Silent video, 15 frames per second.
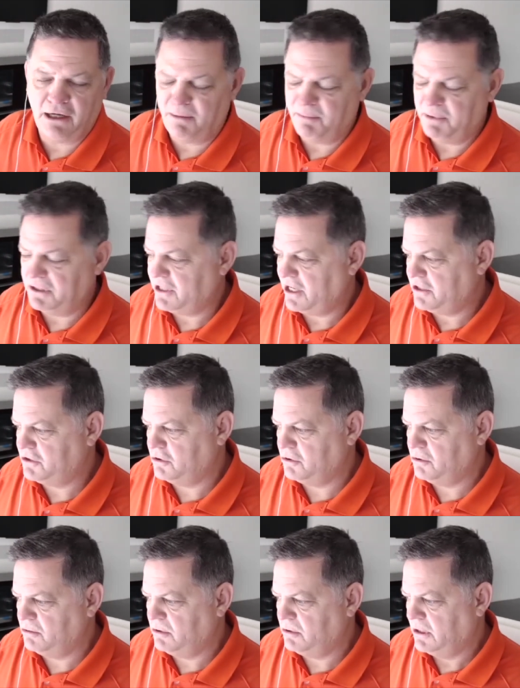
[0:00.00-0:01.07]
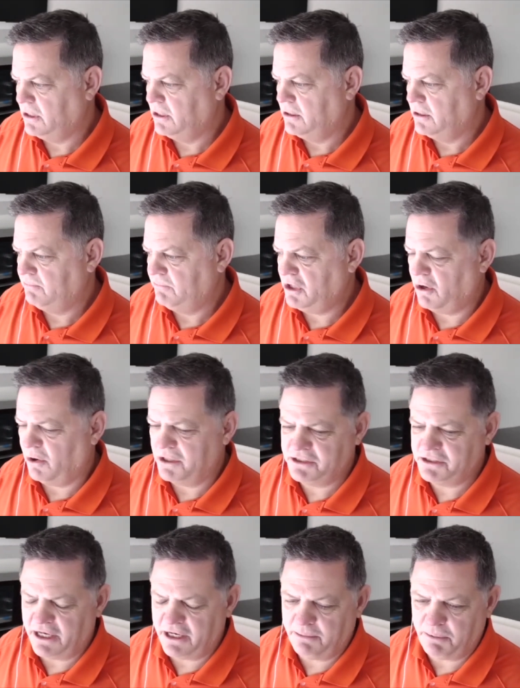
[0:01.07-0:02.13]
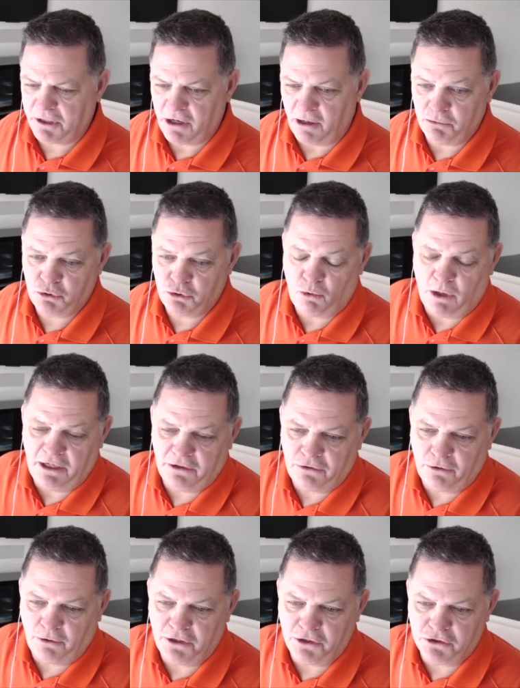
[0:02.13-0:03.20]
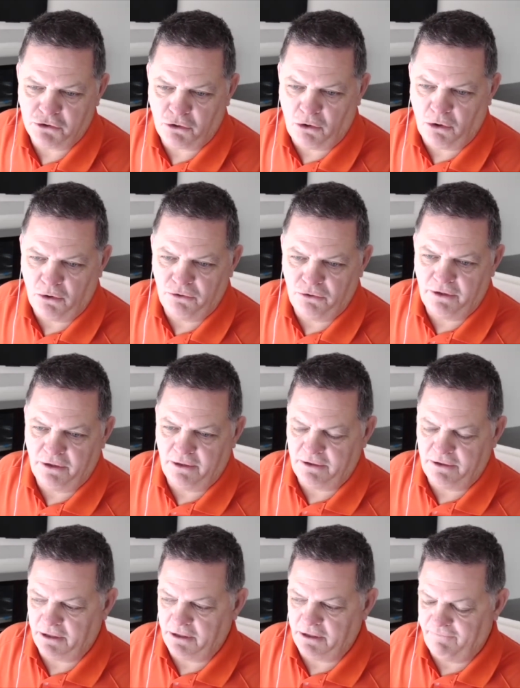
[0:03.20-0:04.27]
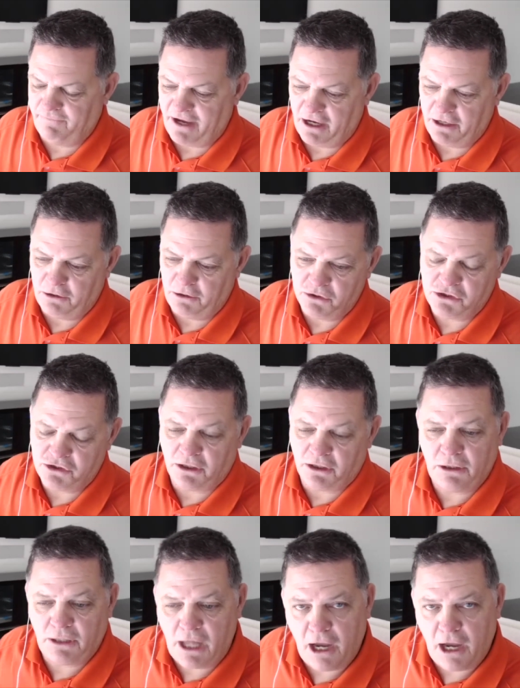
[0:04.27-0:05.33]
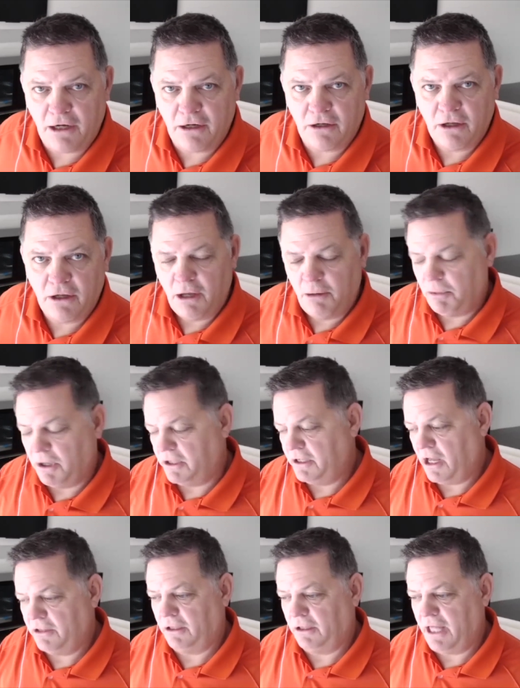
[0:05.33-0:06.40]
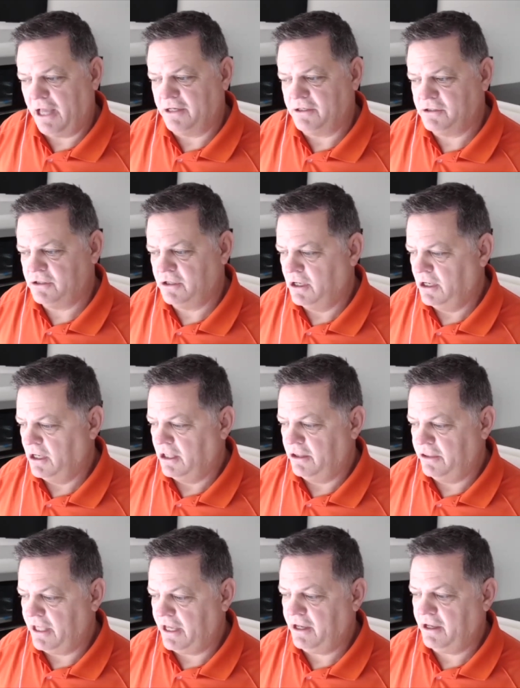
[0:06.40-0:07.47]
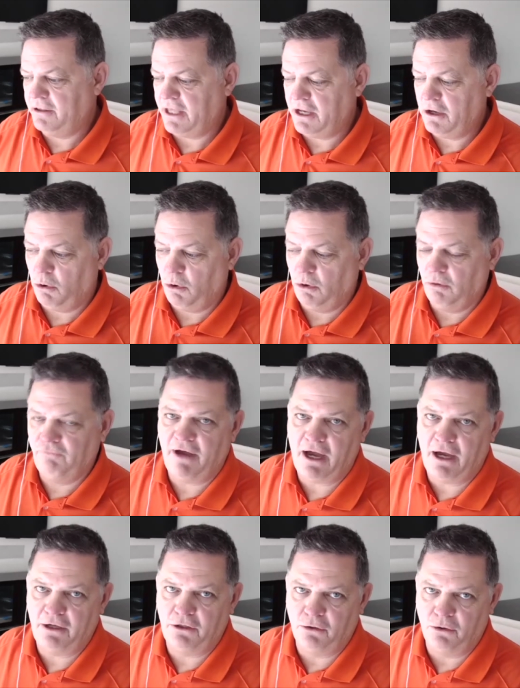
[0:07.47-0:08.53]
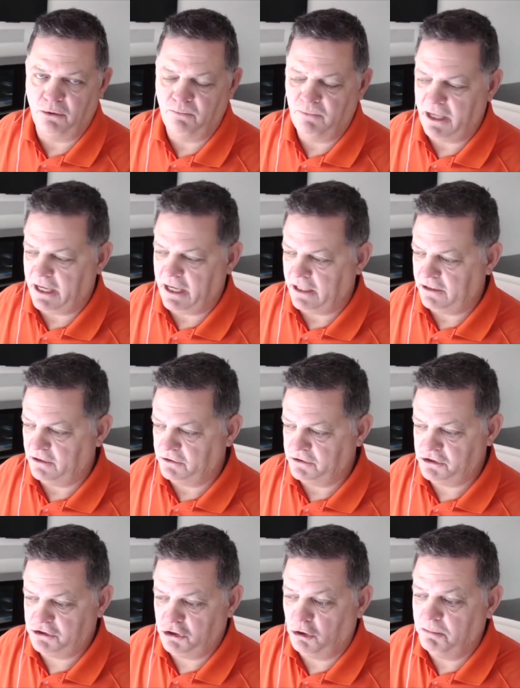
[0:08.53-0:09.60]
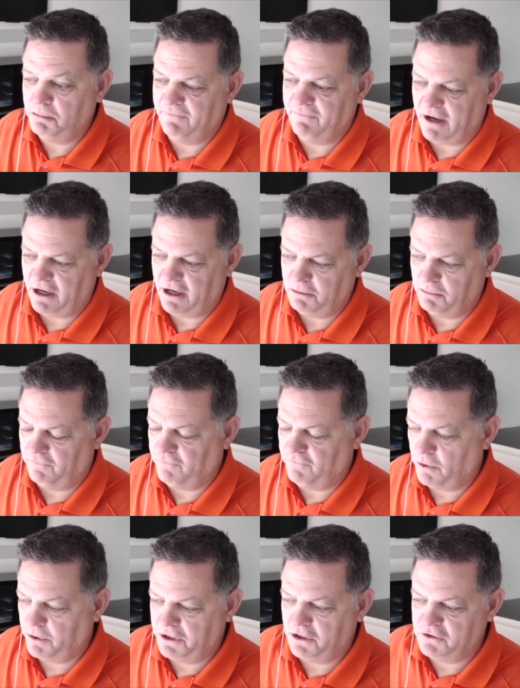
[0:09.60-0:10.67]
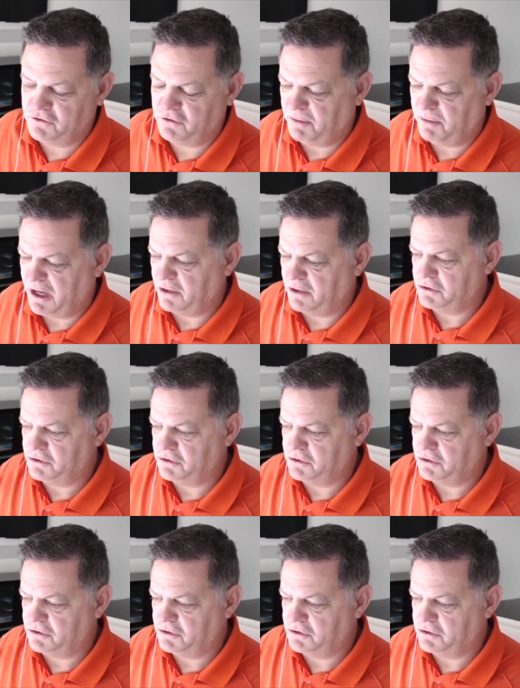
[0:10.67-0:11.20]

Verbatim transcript: I mean, they do, you know, as they become 20, 30 years old, the value has declined, but nonetheless, they, they hold value and they'll still be valuable four years from now.